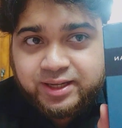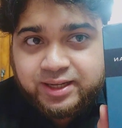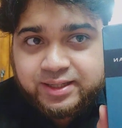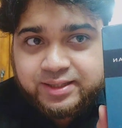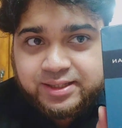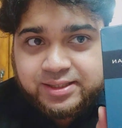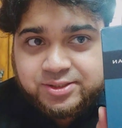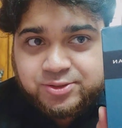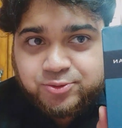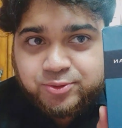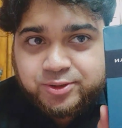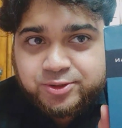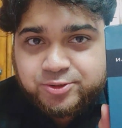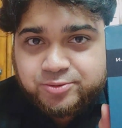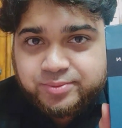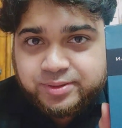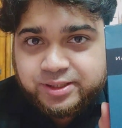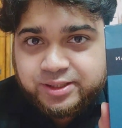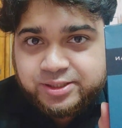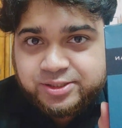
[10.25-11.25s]
And that's going
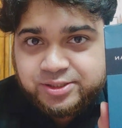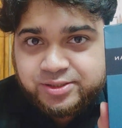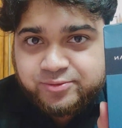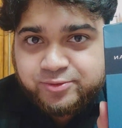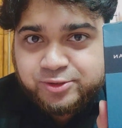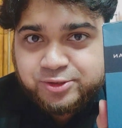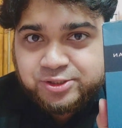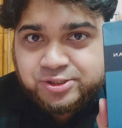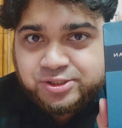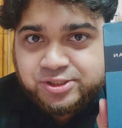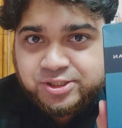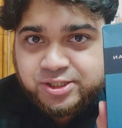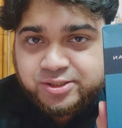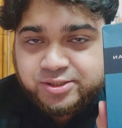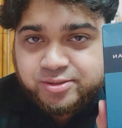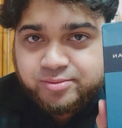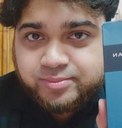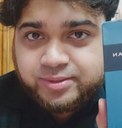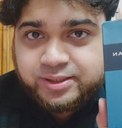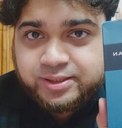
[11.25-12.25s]
to be Givenchy's
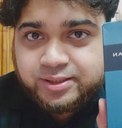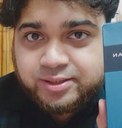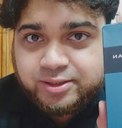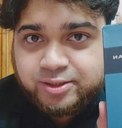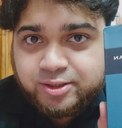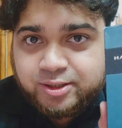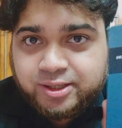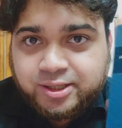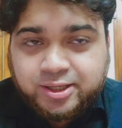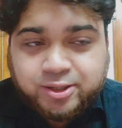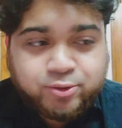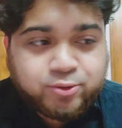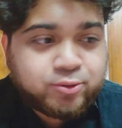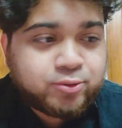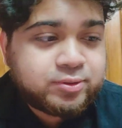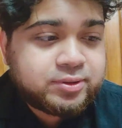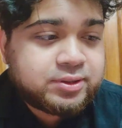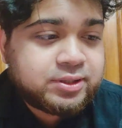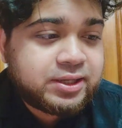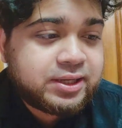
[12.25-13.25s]
Gentleman
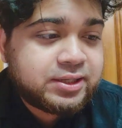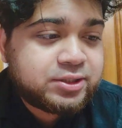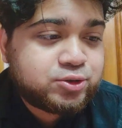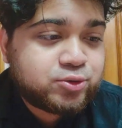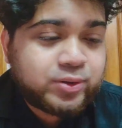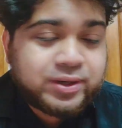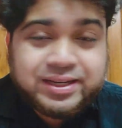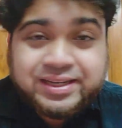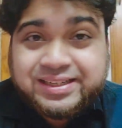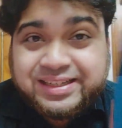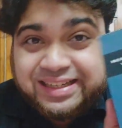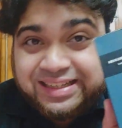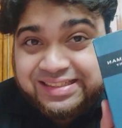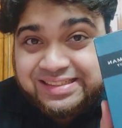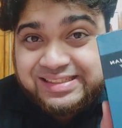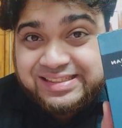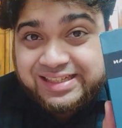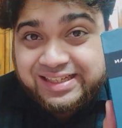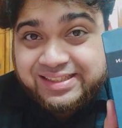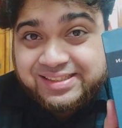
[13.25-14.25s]
Eau de Toilette
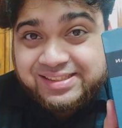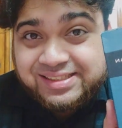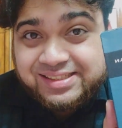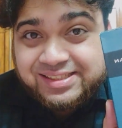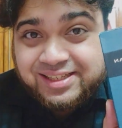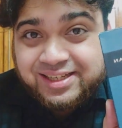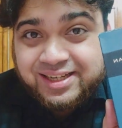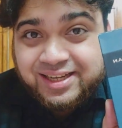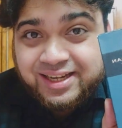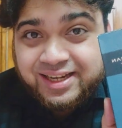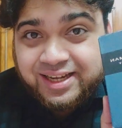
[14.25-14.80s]
Intense.